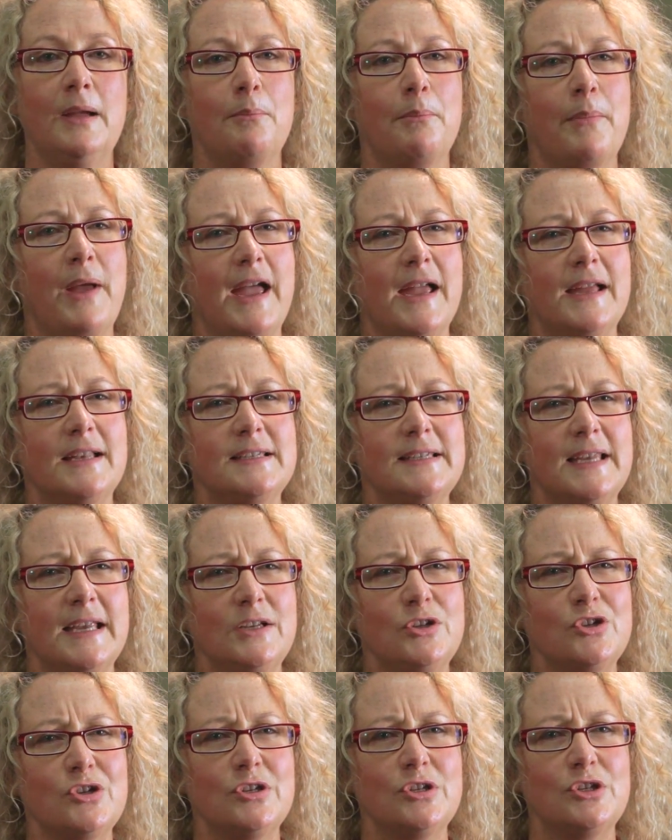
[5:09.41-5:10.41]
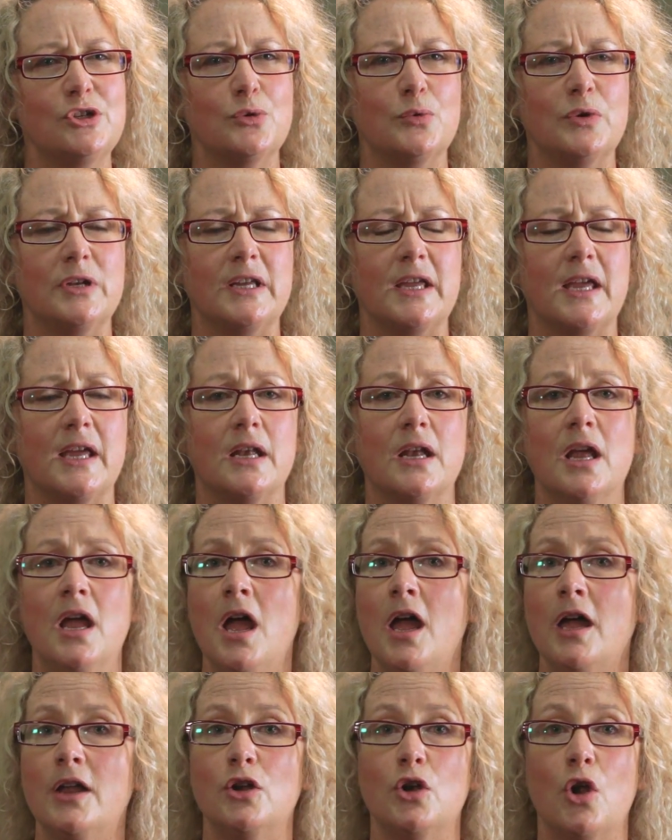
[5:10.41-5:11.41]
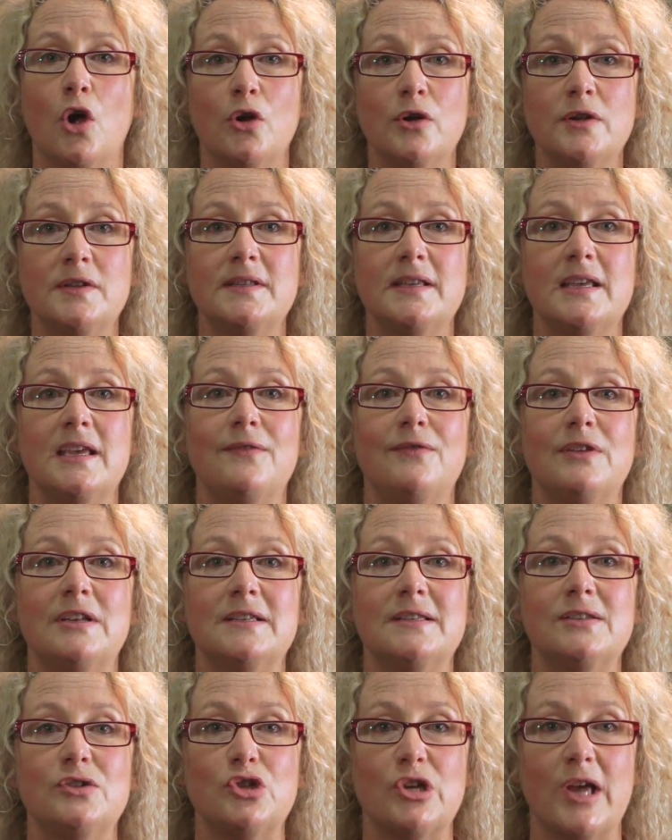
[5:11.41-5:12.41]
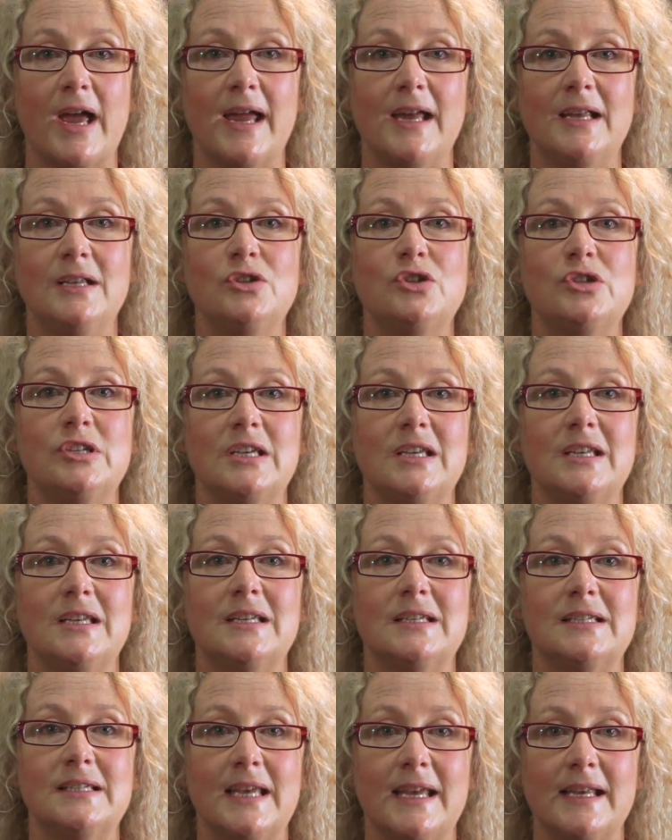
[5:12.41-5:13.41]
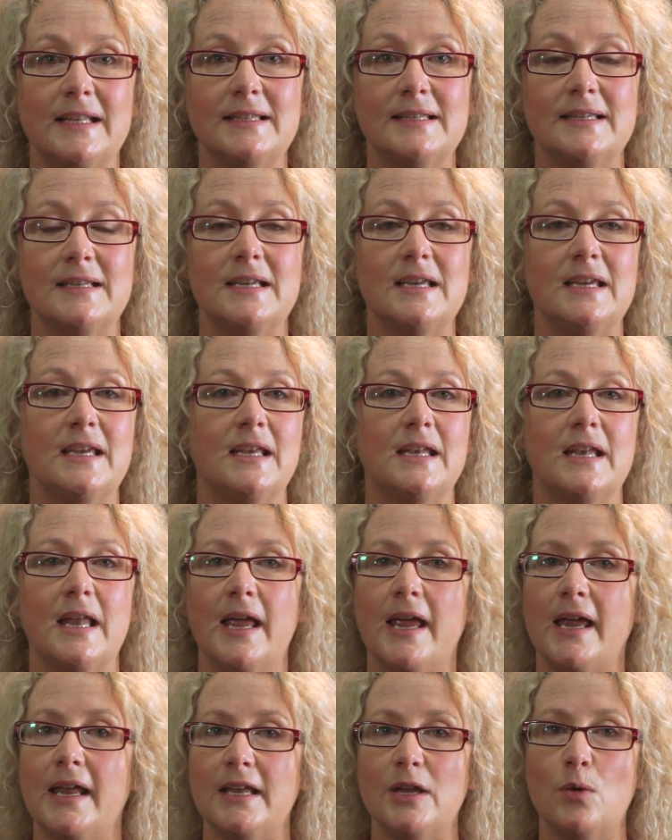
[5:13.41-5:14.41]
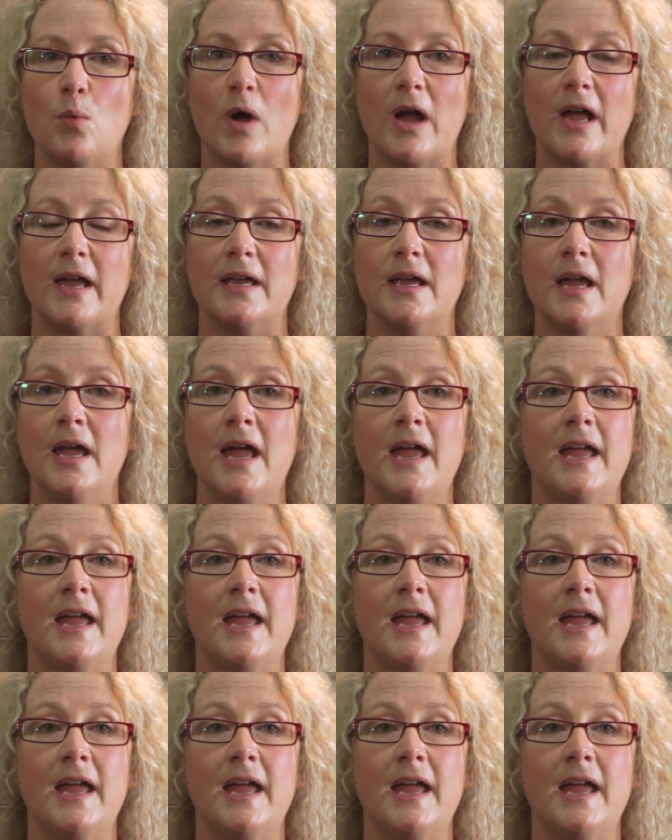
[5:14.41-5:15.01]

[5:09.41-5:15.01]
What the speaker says: Pay attention to it again. Notice if it has changed in intensity in any way.